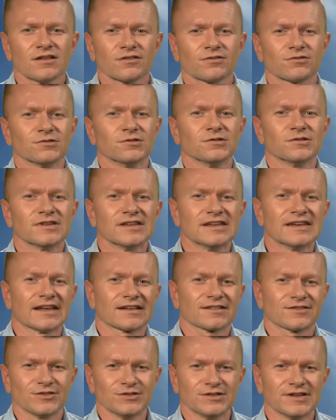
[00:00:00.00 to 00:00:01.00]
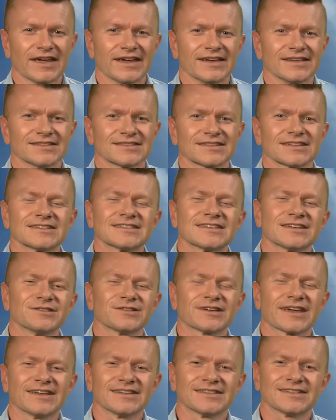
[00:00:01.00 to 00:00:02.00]
through the next few days. See you
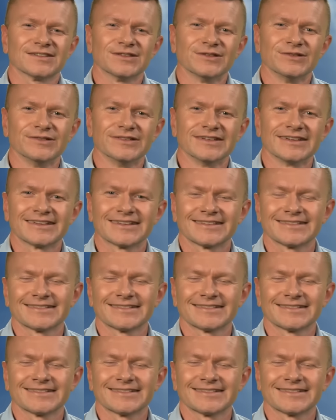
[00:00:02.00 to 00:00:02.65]
again soon.